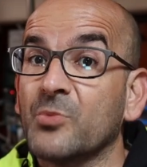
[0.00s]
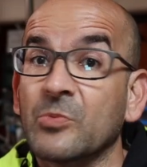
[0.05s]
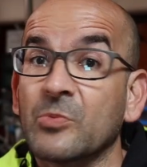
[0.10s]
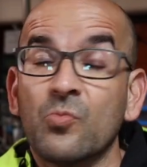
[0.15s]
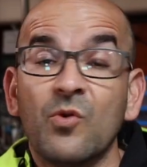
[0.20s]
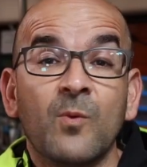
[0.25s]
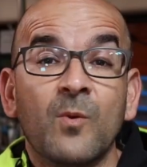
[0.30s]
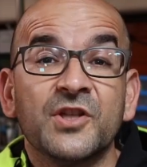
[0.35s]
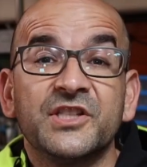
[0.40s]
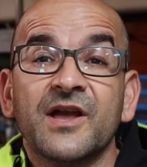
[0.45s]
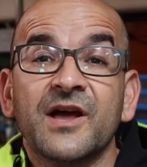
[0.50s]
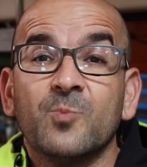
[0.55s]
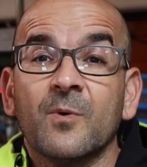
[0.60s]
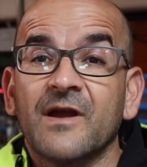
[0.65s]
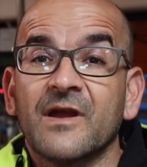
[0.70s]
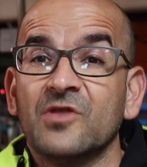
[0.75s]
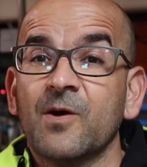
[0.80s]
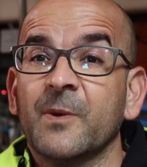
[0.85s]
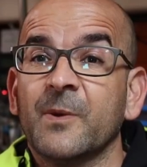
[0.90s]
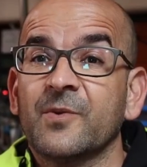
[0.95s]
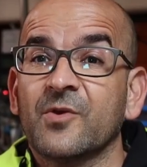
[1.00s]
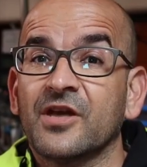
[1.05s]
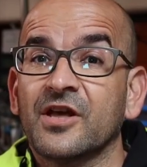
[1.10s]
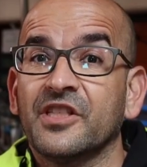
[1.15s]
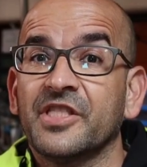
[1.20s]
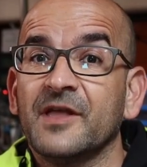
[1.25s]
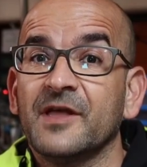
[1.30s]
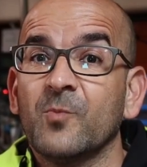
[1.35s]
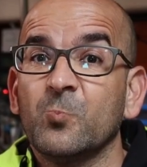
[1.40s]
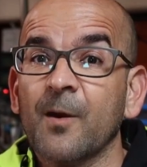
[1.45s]
For some unknown
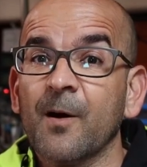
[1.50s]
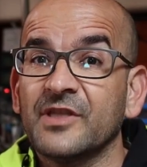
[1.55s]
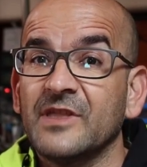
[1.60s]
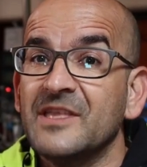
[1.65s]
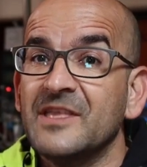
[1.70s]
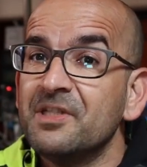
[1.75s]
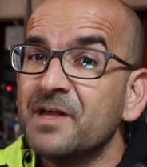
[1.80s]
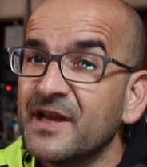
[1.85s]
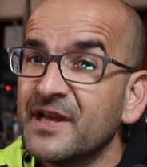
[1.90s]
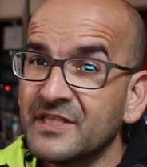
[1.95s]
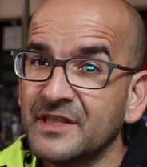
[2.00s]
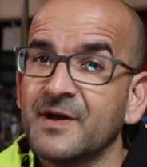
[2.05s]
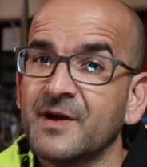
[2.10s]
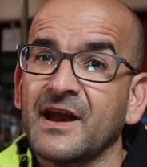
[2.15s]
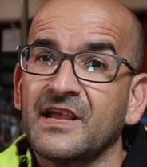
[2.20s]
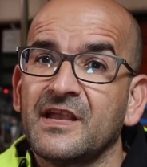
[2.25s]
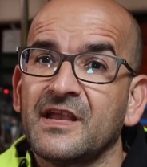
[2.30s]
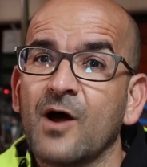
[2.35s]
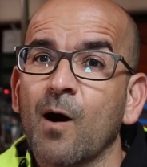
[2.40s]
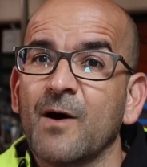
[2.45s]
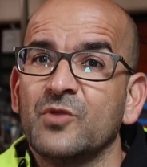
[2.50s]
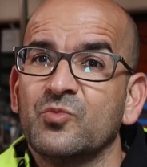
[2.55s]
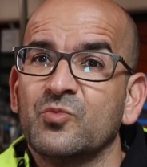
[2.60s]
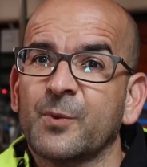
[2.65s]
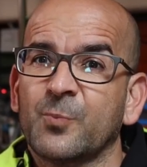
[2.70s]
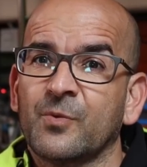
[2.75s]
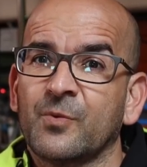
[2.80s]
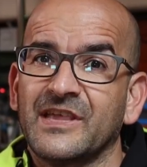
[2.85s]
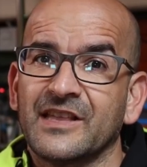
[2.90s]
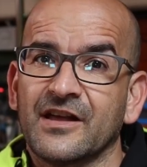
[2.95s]
reason, water starts to enter our
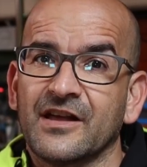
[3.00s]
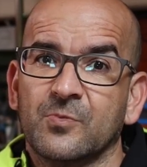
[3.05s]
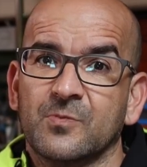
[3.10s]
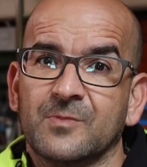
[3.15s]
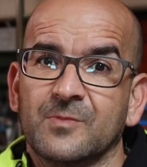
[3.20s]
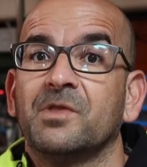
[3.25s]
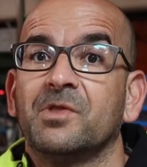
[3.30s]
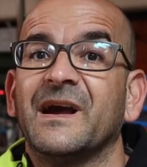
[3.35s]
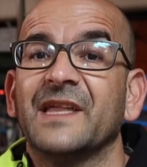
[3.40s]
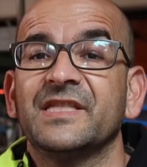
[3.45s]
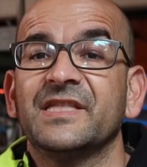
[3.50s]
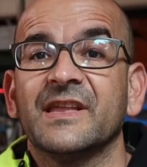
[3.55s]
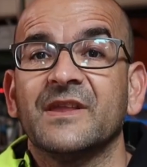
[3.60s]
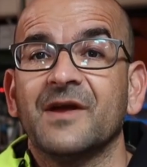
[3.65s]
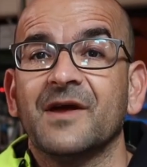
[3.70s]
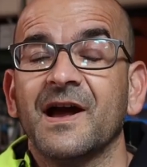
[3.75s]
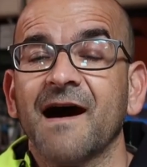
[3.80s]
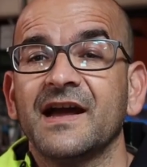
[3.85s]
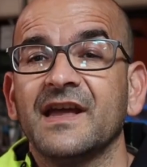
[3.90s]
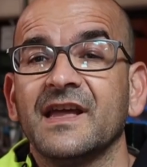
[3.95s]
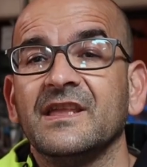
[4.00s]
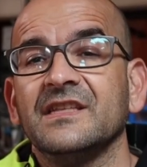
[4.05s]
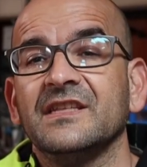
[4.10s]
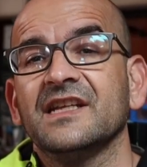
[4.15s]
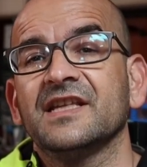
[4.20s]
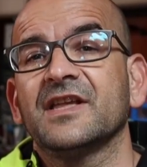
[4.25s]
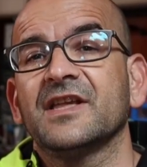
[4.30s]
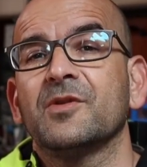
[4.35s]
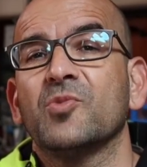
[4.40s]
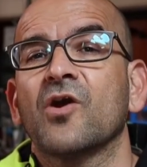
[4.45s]
boat. Basically, I can
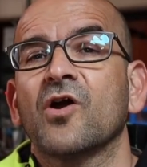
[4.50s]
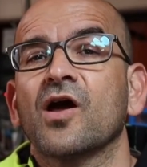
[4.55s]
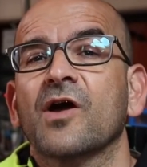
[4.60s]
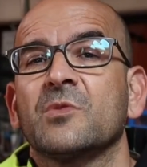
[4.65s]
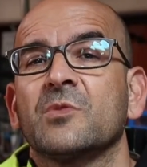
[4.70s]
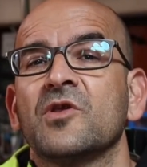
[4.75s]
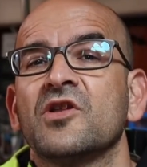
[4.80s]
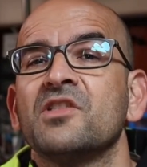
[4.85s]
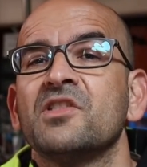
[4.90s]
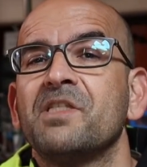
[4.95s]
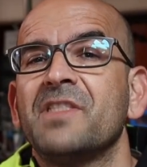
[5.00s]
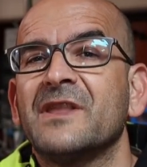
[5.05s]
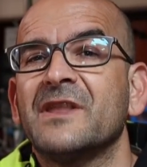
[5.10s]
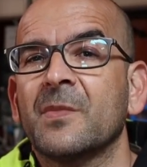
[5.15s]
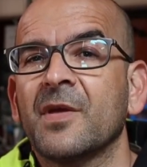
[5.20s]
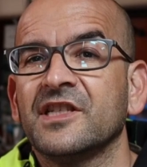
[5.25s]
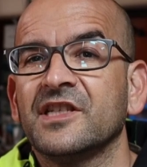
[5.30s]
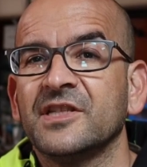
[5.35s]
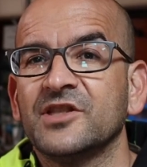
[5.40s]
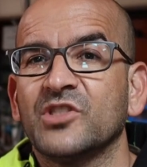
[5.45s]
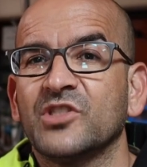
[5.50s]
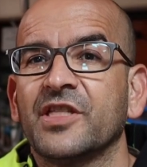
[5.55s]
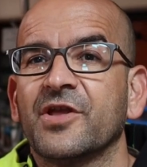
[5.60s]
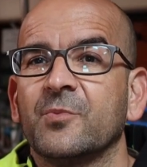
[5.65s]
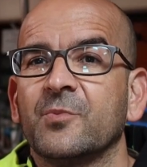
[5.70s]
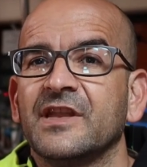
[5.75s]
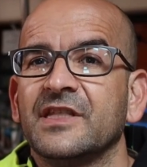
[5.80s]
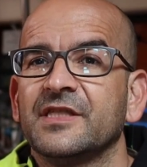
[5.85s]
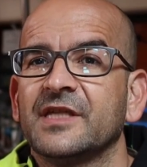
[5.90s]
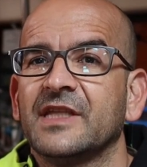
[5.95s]
think of a couple of situations
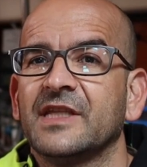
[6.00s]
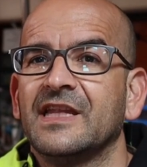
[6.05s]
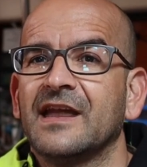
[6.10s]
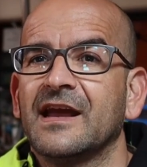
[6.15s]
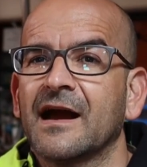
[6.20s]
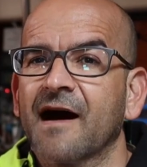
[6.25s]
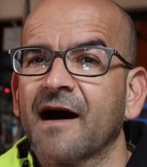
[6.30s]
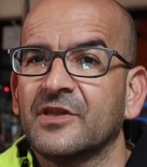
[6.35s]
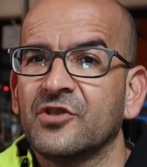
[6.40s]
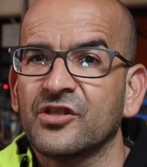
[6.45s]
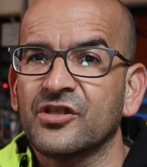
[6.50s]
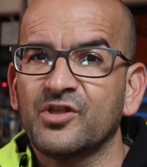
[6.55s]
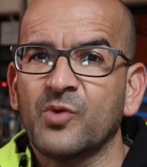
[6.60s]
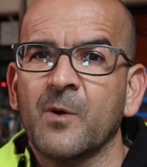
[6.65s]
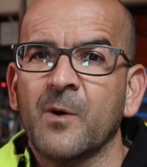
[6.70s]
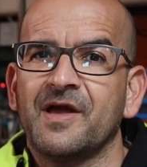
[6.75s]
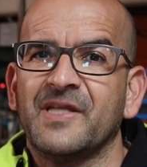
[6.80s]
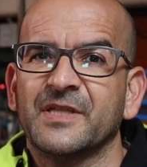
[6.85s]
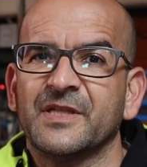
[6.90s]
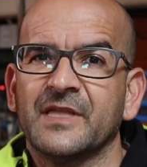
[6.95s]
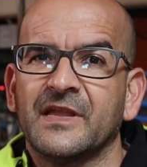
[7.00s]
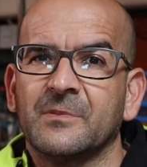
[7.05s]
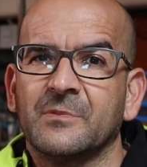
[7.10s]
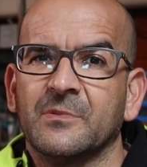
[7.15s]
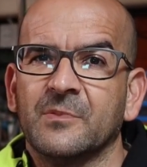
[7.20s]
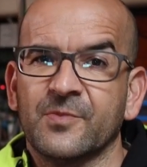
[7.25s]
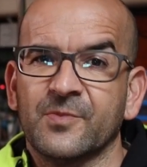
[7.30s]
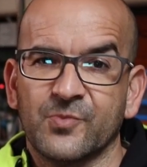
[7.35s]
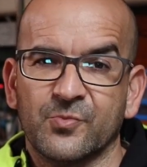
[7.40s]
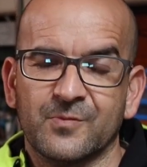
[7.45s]
in which this can happen to us.
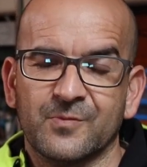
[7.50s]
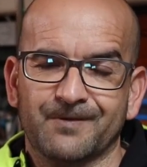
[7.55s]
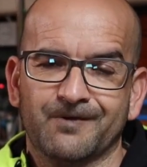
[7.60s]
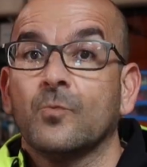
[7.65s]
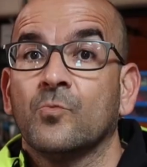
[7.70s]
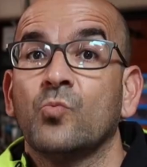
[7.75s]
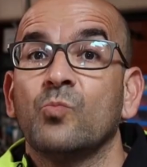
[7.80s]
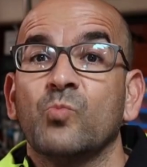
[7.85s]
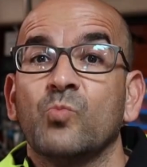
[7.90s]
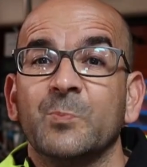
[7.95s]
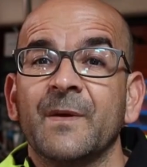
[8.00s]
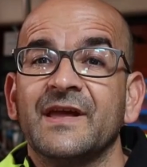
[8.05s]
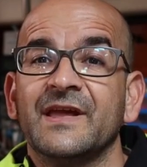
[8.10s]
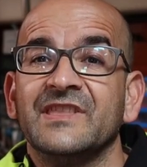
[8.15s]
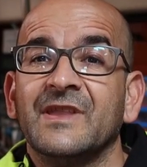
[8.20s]
One